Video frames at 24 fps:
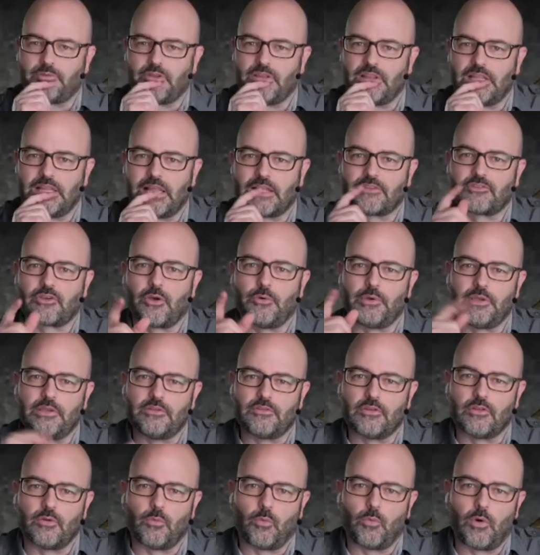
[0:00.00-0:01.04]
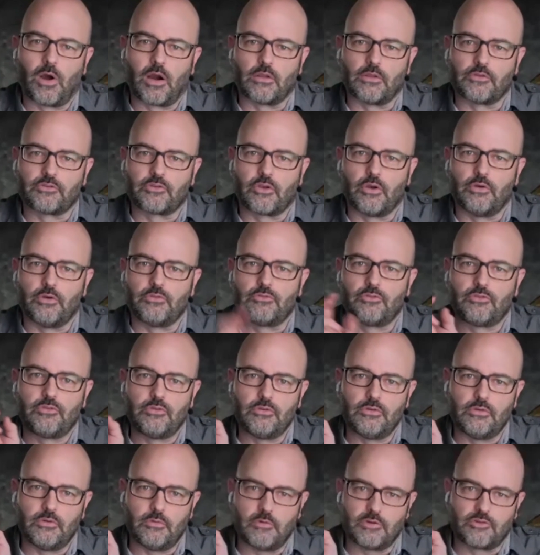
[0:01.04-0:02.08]
And then that's going into the Wireless Go
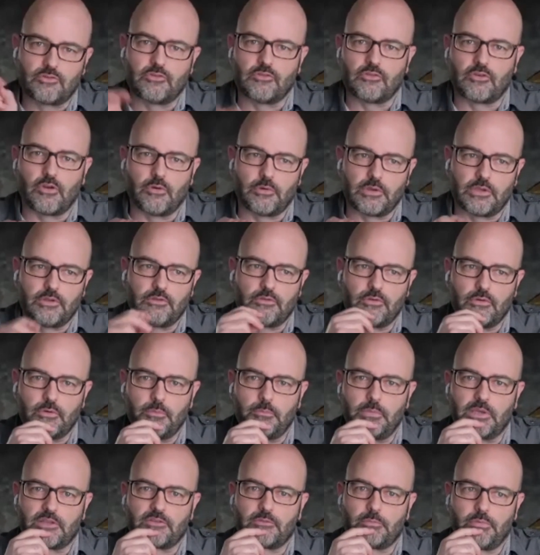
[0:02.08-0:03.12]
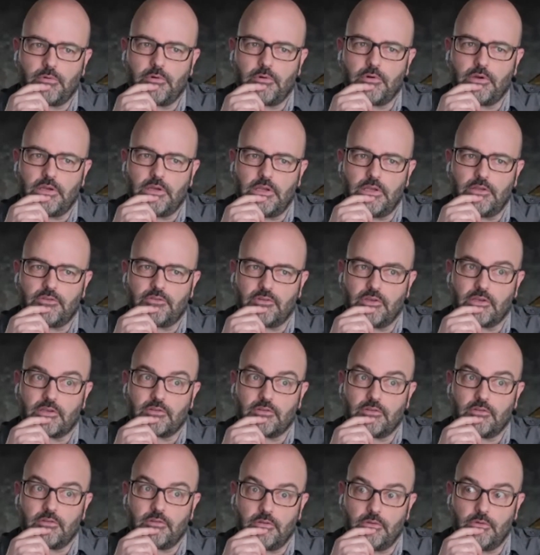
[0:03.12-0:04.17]
2, which is going into a Mix Pre
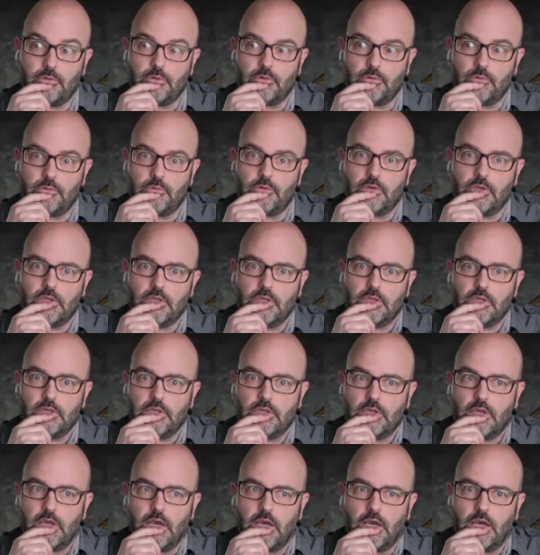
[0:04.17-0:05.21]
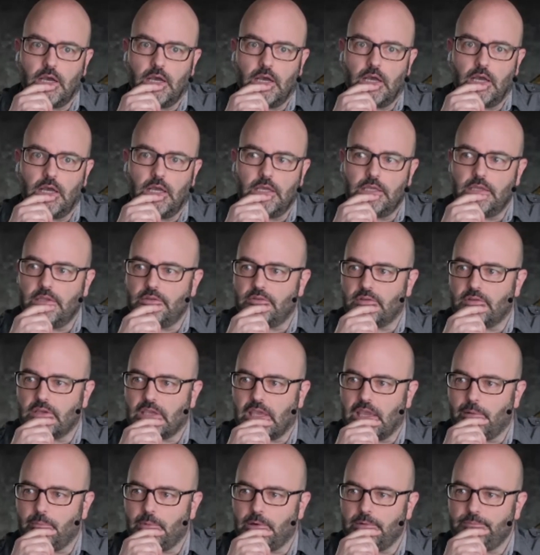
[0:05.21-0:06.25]
6.2 into
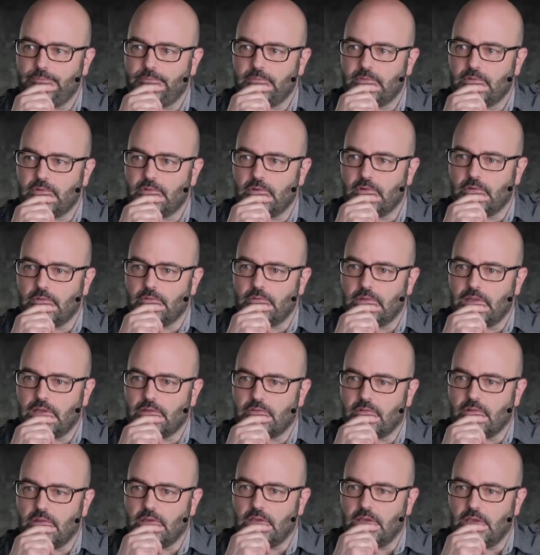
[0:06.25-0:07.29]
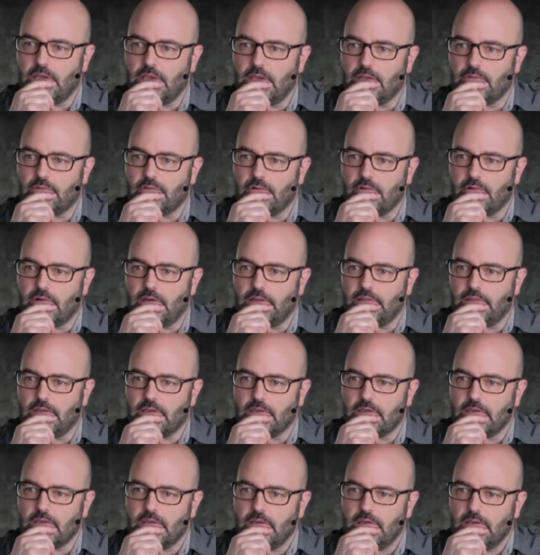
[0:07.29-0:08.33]
camera. So that's the answer, I
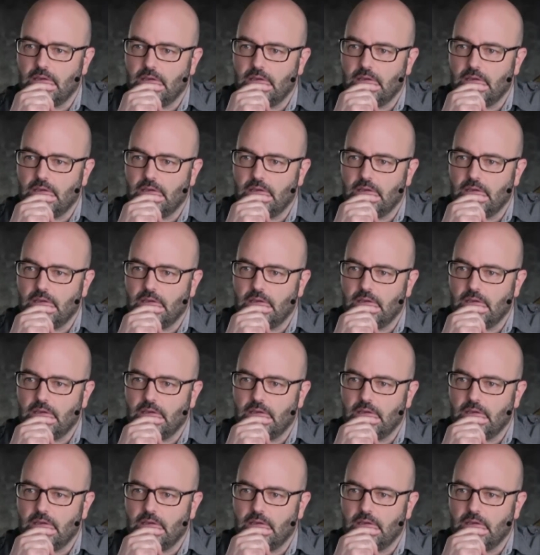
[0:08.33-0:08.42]
think.